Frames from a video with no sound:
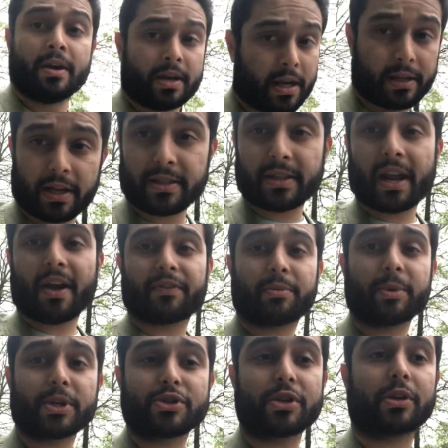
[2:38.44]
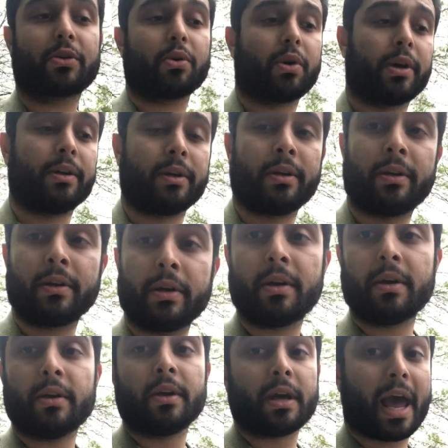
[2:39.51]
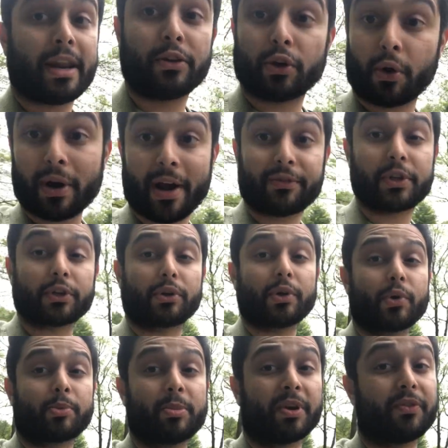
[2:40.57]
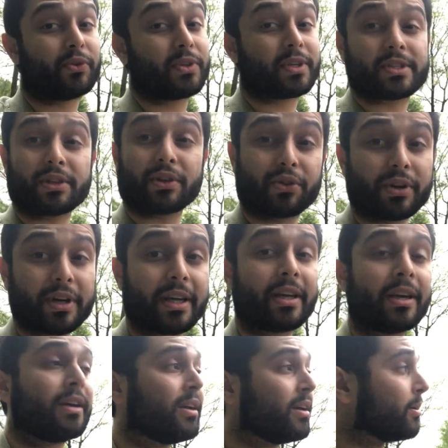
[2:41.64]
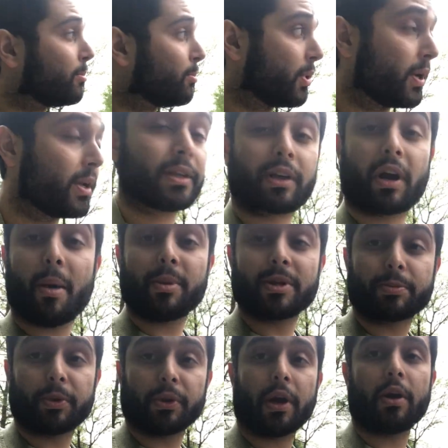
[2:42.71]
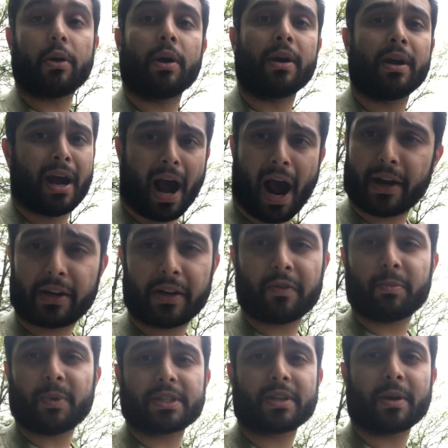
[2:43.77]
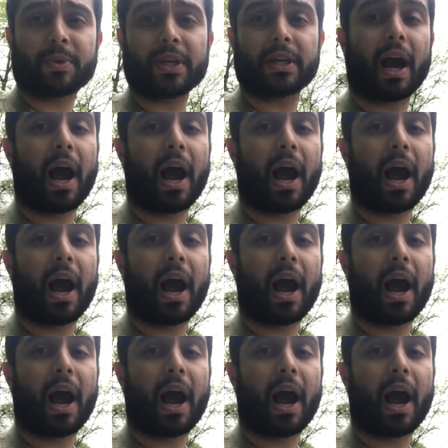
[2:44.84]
It doesn't have to be a shit coin. And you don't have to agree with me. If you disagree, put in the comments below. I could have missed something.